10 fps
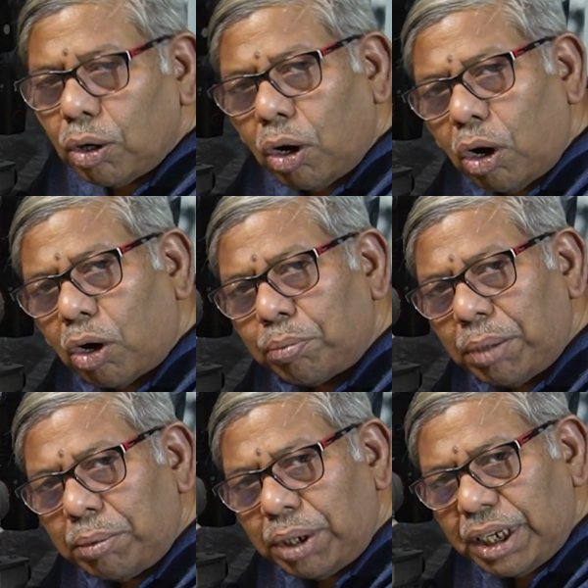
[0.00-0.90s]
or
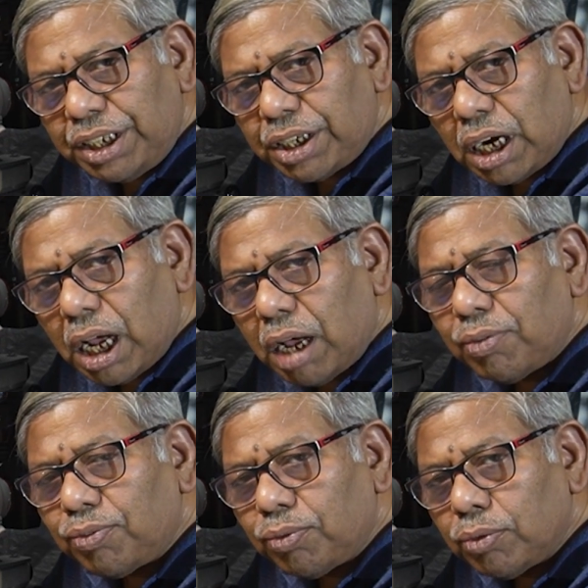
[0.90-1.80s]
maybe 1.5
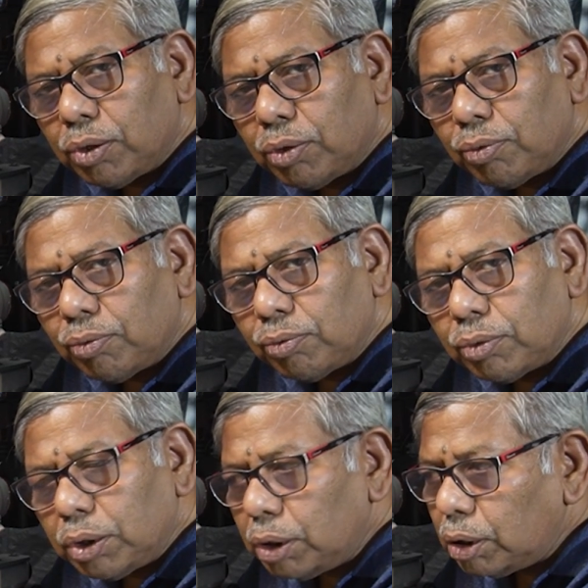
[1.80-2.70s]
inch,
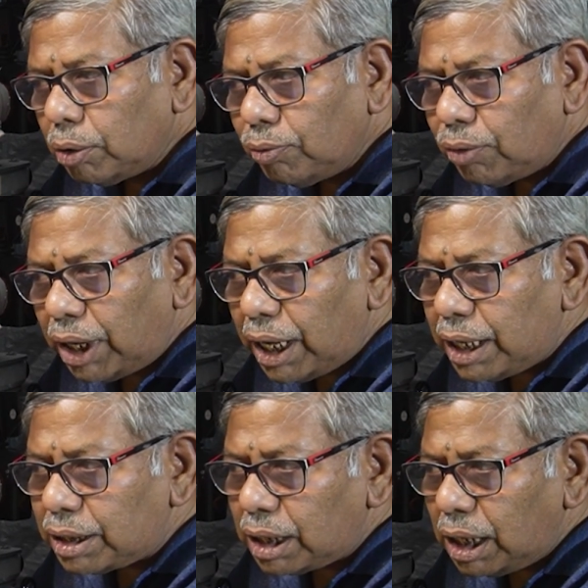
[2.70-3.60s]
very
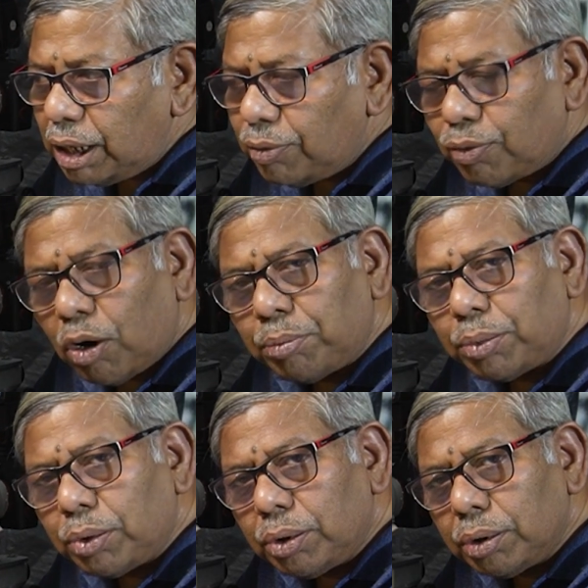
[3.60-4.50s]
easily
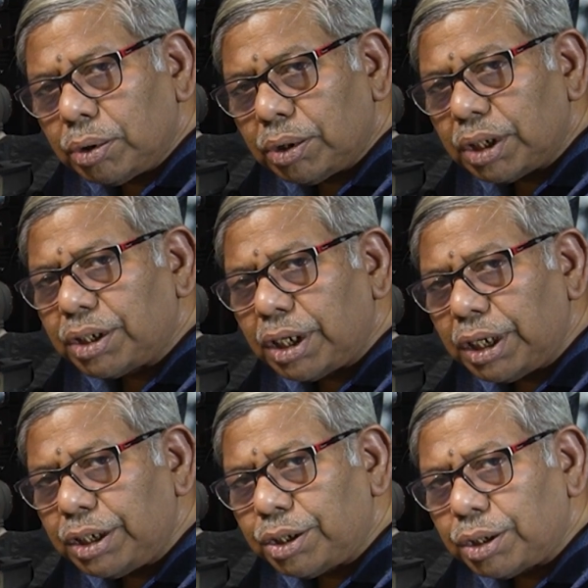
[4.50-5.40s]
from 16
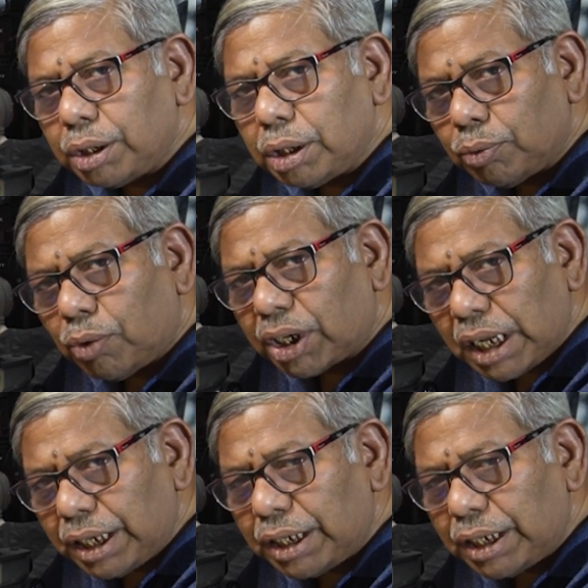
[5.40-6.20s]
inch working